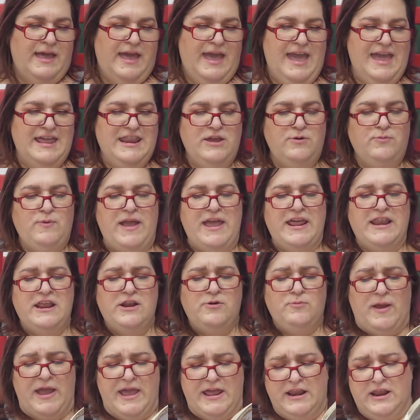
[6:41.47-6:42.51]
And he ran and
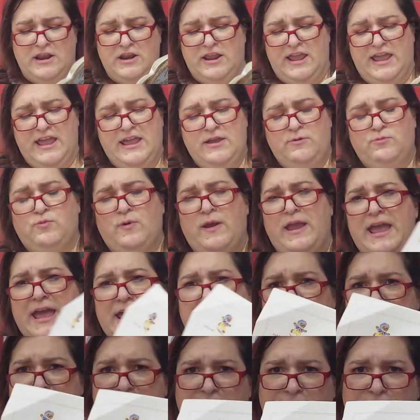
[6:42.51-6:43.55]
ran and he
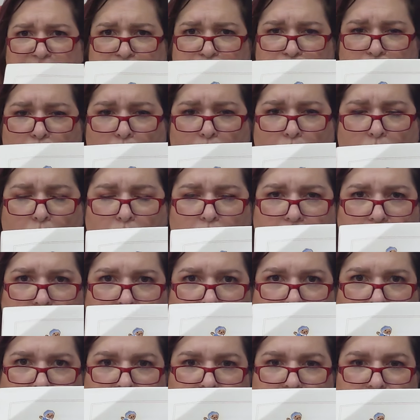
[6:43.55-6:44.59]
ran even
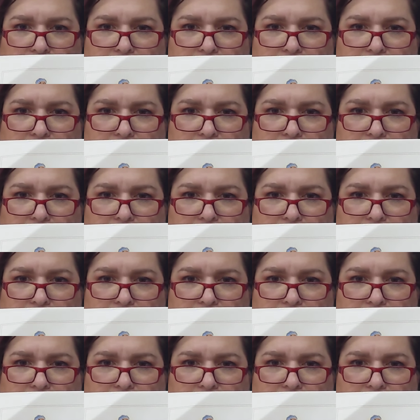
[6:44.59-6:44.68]
more.